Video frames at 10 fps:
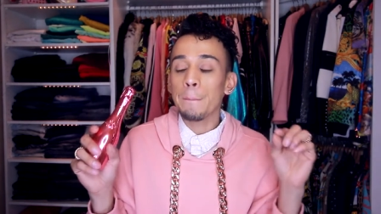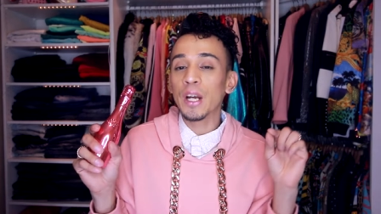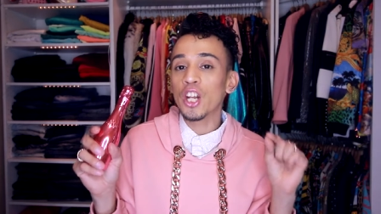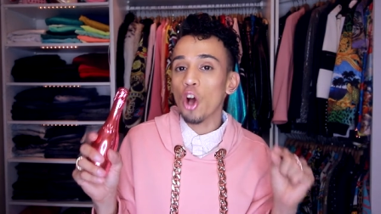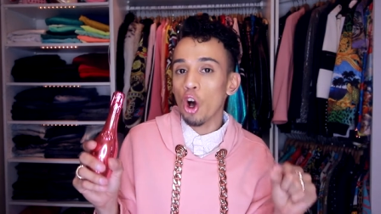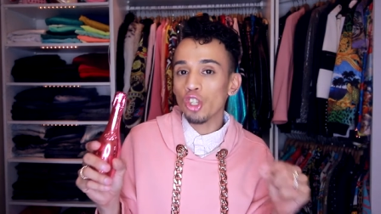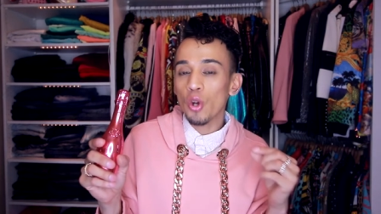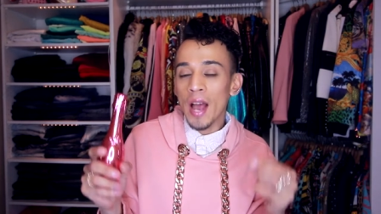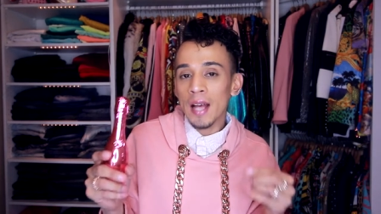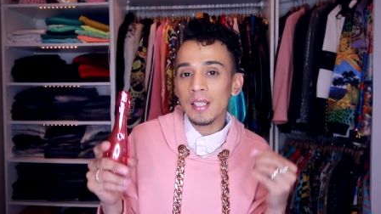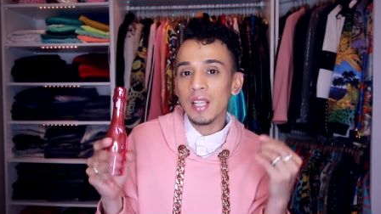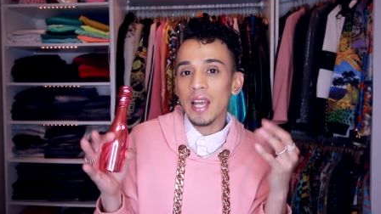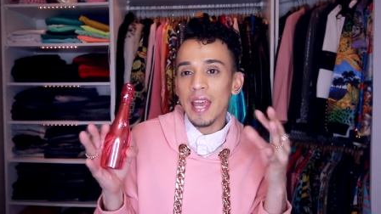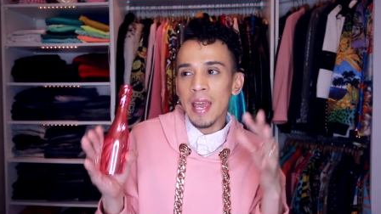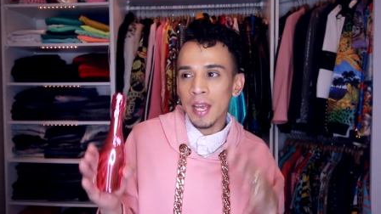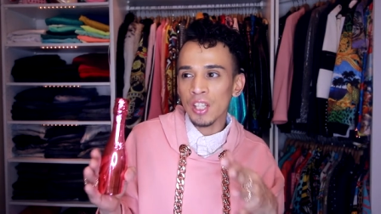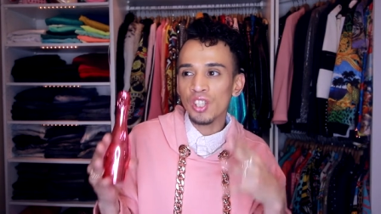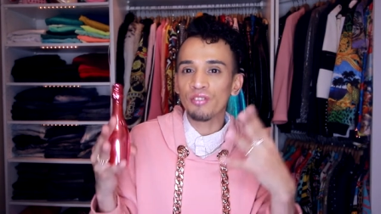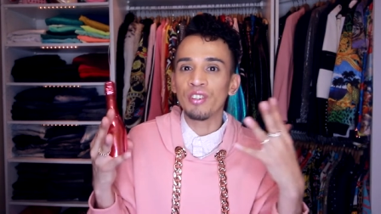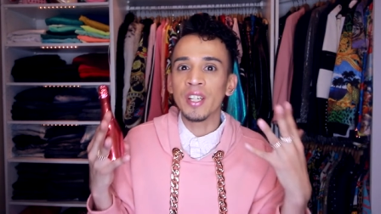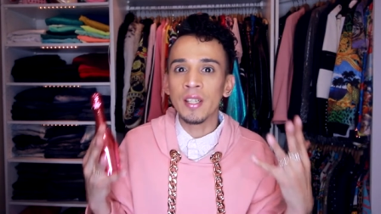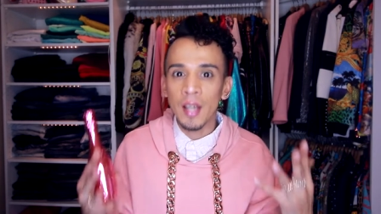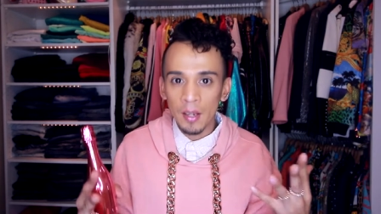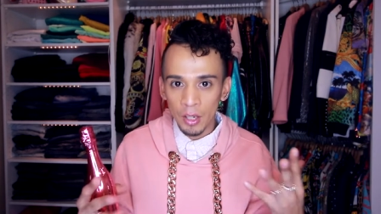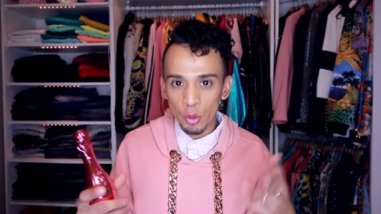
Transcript: but it also has hints of vanilla.